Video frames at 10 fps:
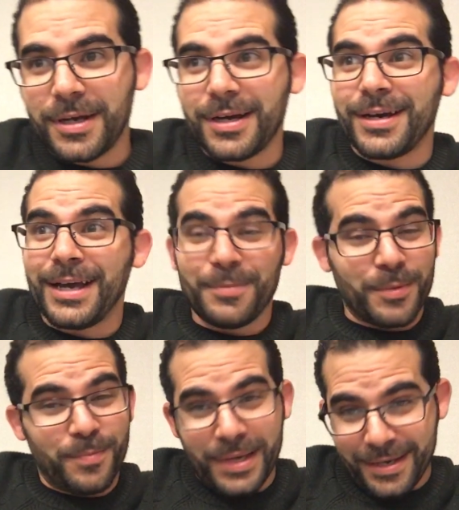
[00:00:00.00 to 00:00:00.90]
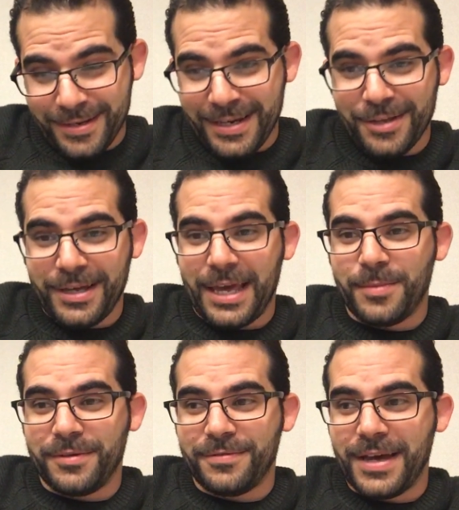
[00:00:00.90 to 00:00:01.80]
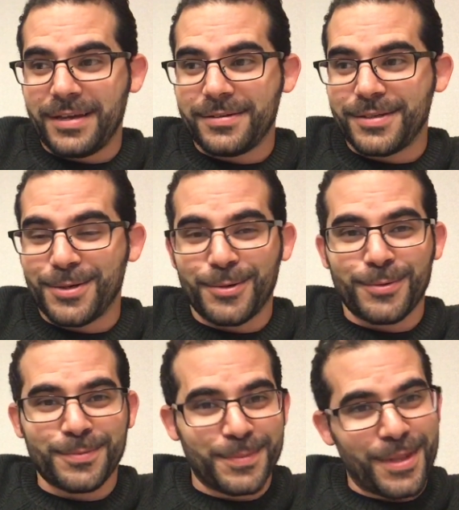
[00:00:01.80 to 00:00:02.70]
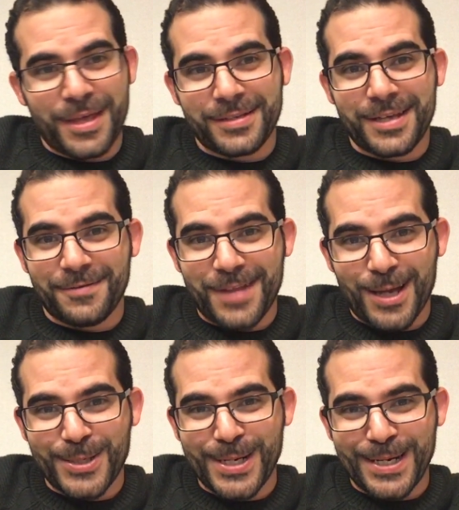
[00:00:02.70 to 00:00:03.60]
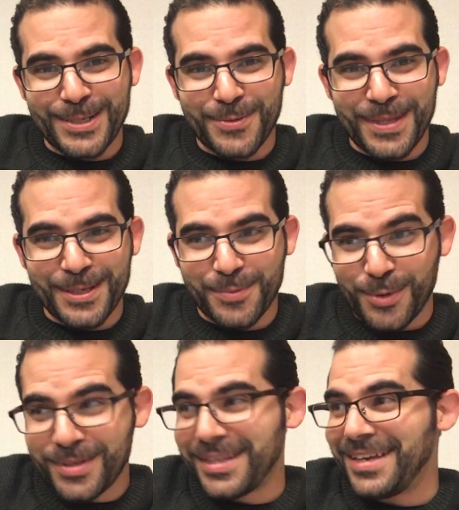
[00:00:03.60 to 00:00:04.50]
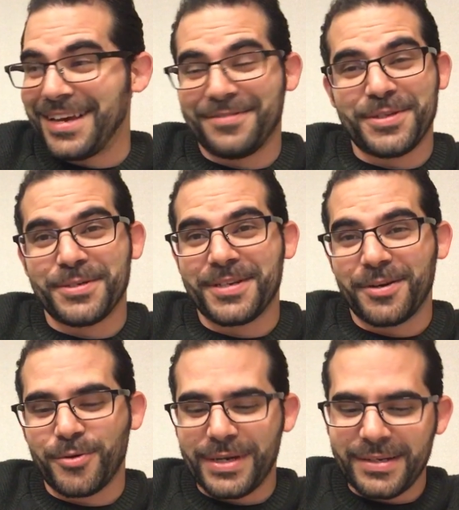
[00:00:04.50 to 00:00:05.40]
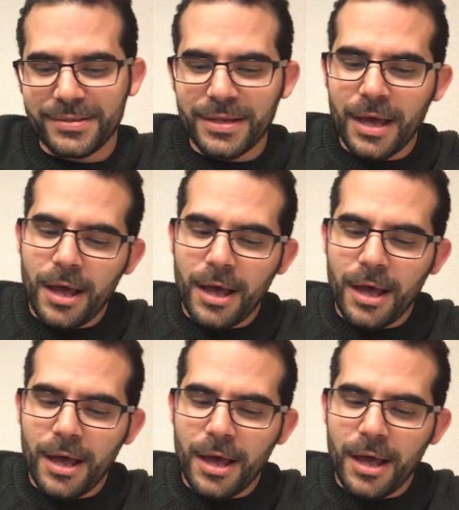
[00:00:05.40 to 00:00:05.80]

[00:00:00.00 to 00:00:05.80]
I am a big Neil Gaiman fan, so things have not changed with this book. They have just increased.